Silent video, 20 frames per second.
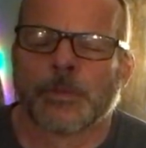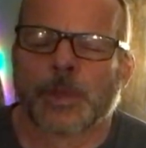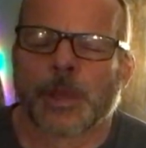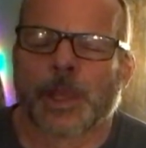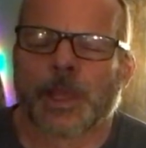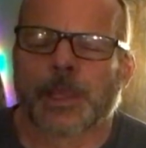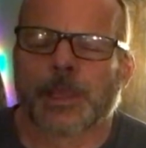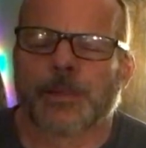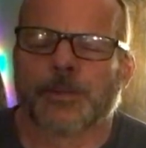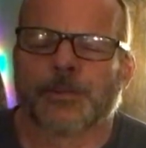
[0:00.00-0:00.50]

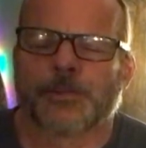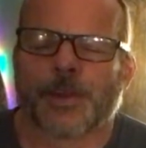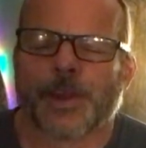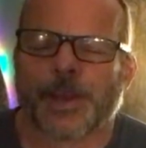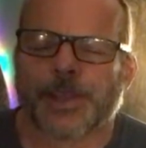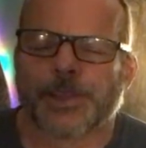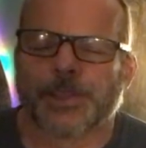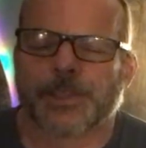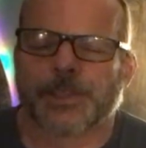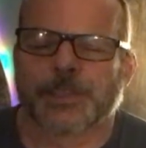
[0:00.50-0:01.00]
I can
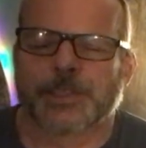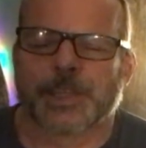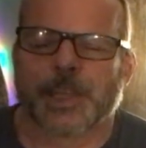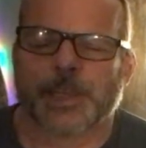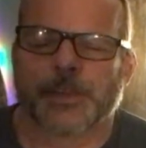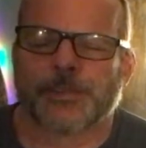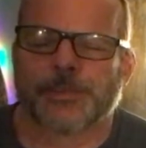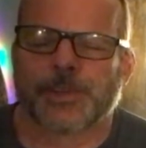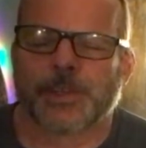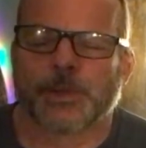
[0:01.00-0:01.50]
find the
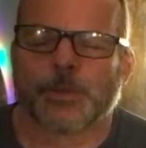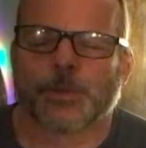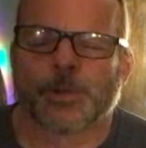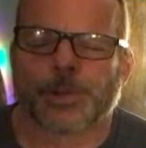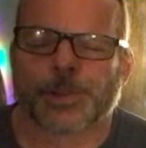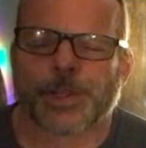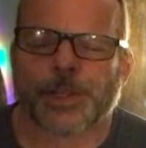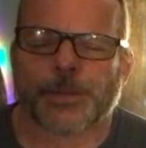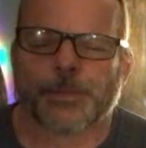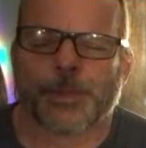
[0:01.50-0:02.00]
safety
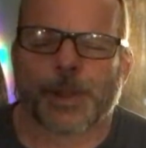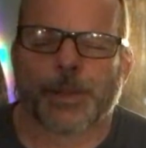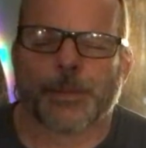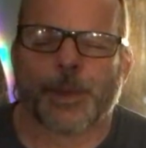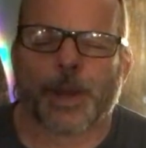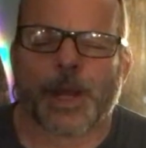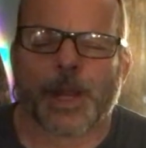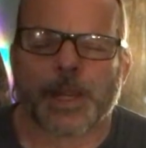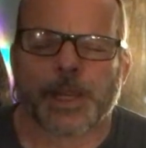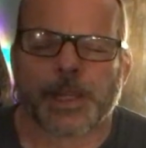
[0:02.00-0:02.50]
within my
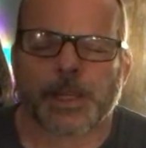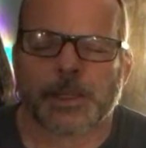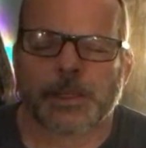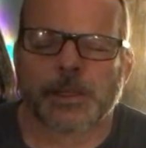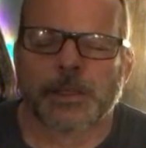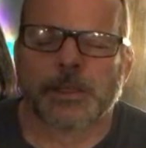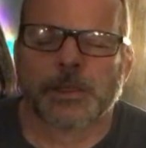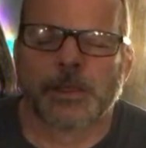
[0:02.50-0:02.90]
body.